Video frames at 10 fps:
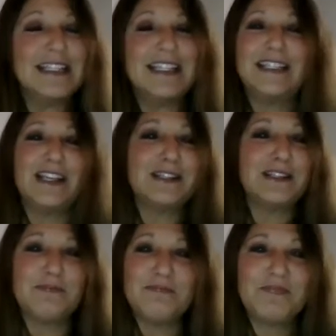He says,
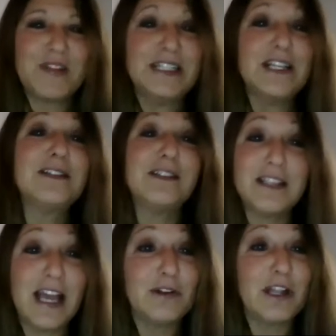it doesn't
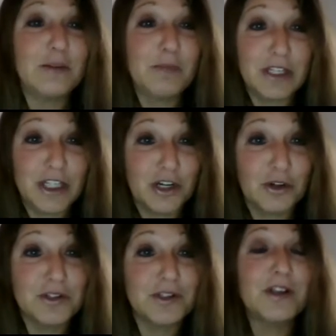sound like
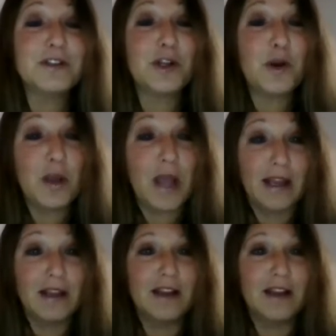Meniere's. But okay.